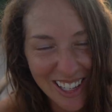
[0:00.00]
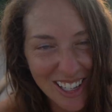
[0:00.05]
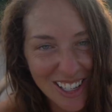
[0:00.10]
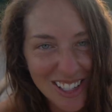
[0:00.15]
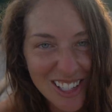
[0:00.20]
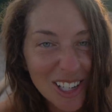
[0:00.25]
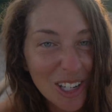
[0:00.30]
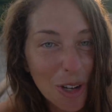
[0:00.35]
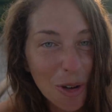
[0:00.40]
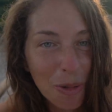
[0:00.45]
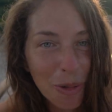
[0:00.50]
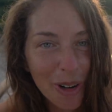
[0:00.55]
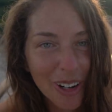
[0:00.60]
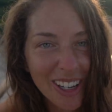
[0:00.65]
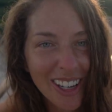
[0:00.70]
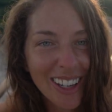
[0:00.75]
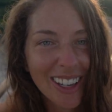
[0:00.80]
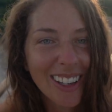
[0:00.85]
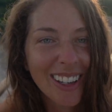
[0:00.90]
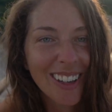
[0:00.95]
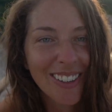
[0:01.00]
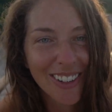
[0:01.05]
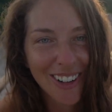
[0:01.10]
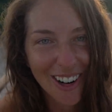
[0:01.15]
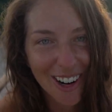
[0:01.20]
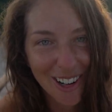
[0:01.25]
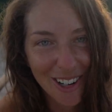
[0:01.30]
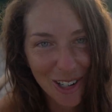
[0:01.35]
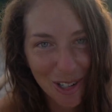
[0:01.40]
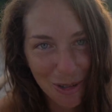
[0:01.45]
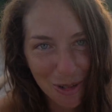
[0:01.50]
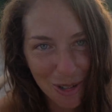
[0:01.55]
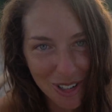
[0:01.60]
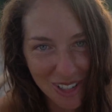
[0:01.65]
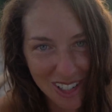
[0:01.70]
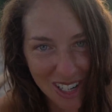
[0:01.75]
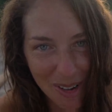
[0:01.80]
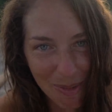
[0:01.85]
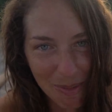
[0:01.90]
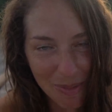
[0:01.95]
continue working even harder
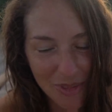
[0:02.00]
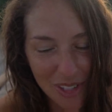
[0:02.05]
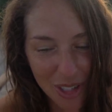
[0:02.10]
towards them.